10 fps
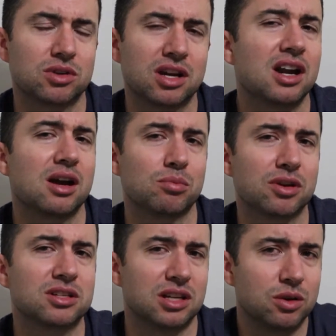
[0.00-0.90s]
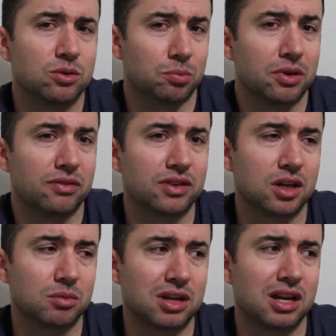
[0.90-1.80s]
when he got out of prison, he was beefed
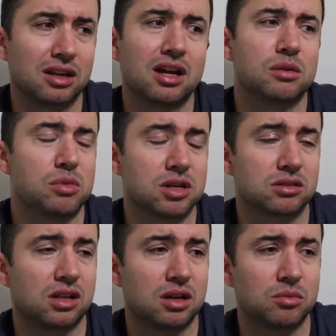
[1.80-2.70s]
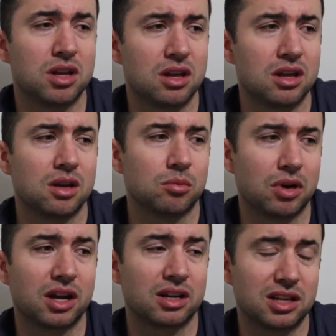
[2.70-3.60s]
up. He had a lot of muscle on him,
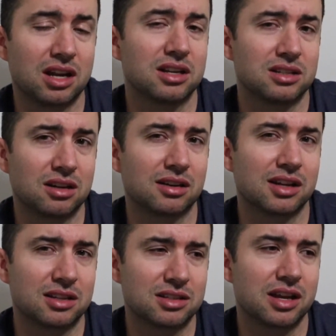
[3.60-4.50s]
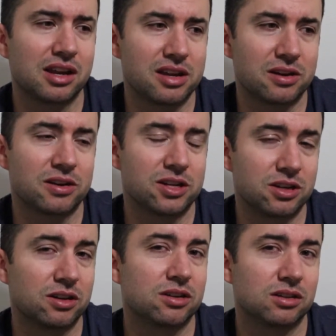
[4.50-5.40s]
but I could tell he started getting skinnier. He
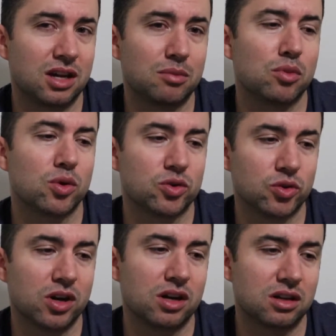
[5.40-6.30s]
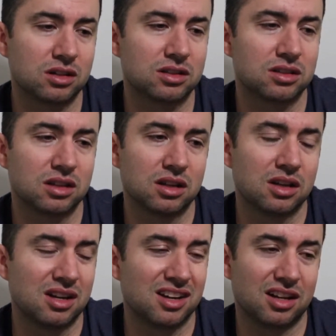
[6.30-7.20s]
started doing a lot more drugs.
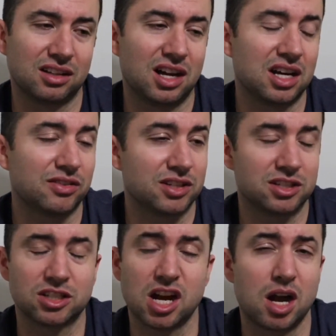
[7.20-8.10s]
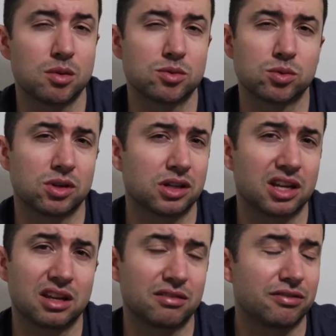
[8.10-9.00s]
A lot of his jobs weren't
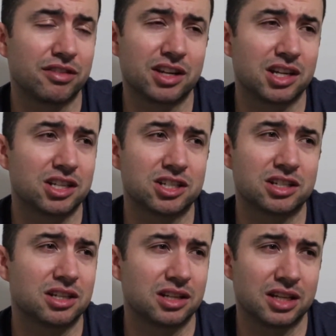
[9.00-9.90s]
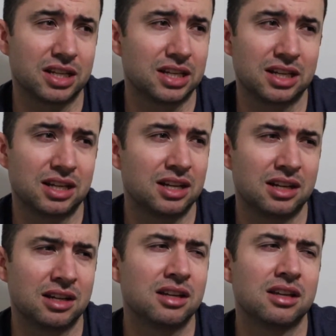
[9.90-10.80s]
getting finished, and uh,